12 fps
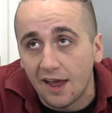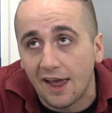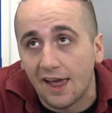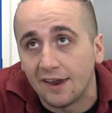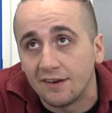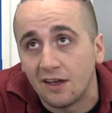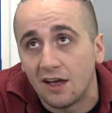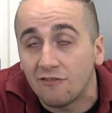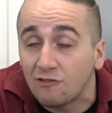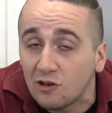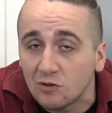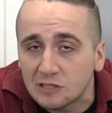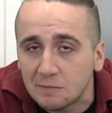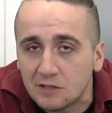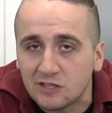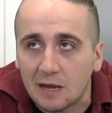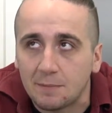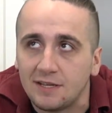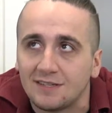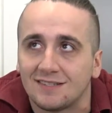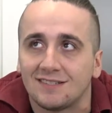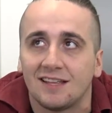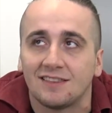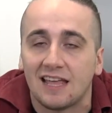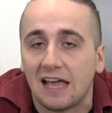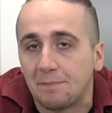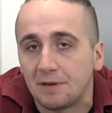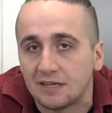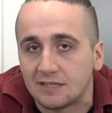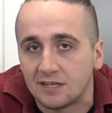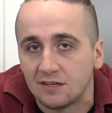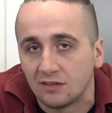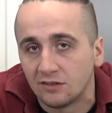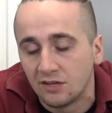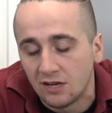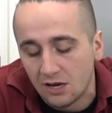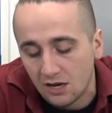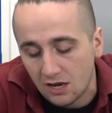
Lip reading: And if you don't speak Japanese, it's not that big a deal.